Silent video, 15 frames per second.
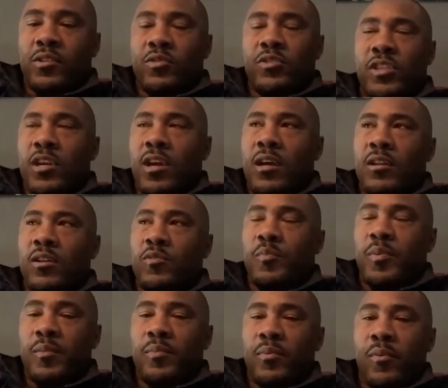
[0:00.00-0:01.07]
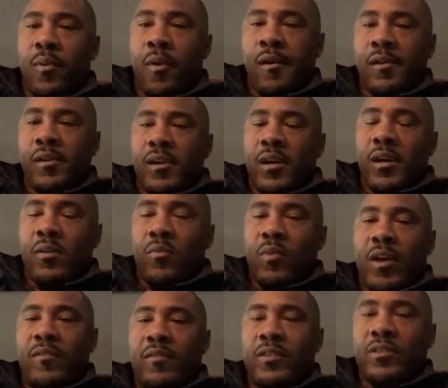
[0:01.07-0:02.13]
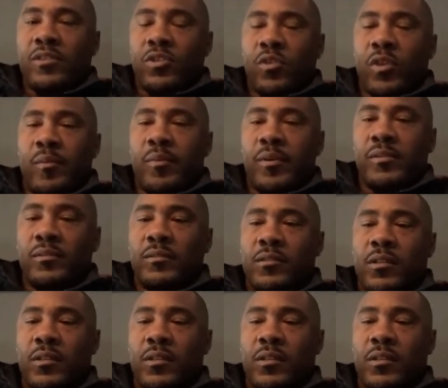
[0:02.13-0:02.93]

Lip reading: you see all those people waving and screaming.